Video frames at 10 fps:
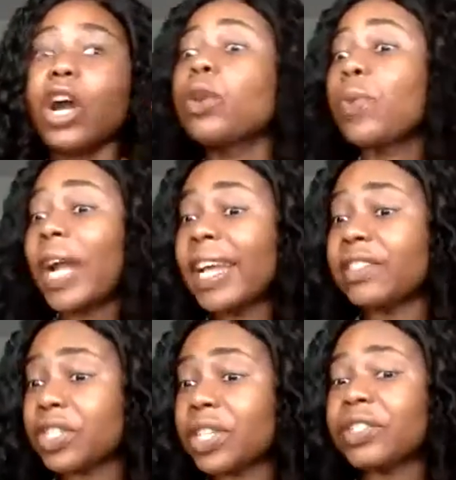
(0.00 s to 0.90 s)

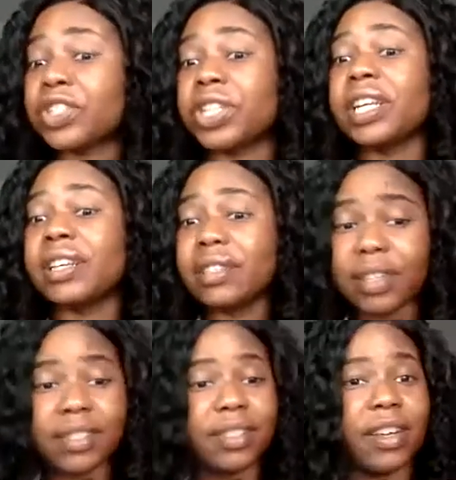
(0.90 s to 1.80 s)
range, because she
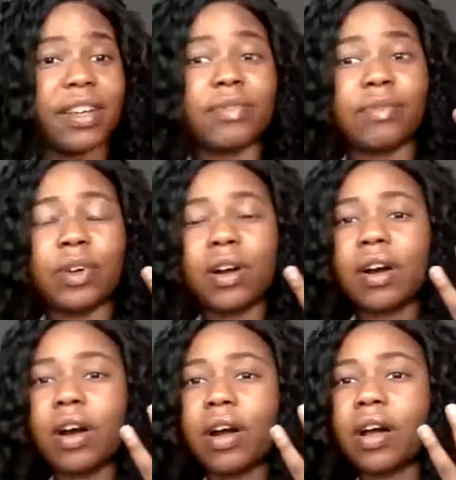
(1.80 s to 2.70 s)
is a
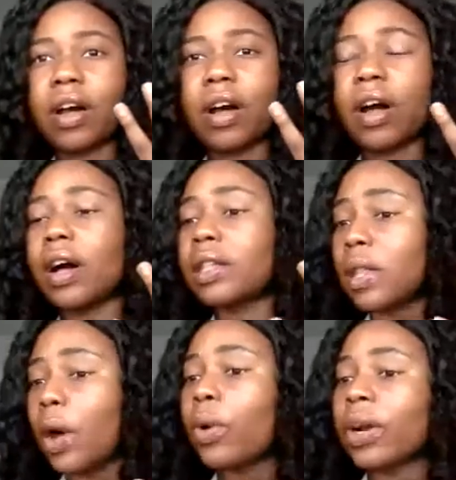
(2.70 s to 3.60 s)

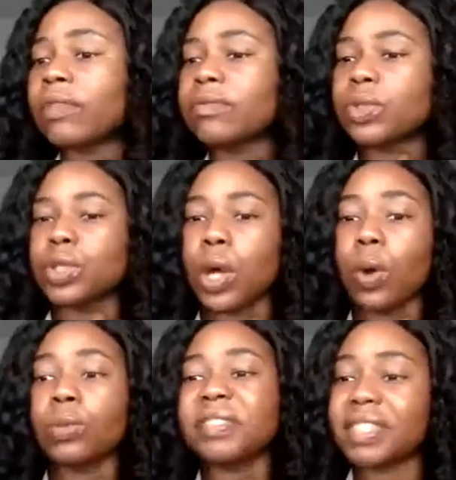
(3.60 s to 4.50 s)
lower
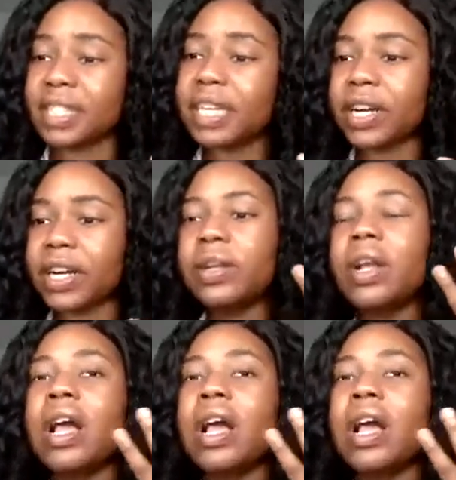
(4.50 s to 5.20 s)
tone singer.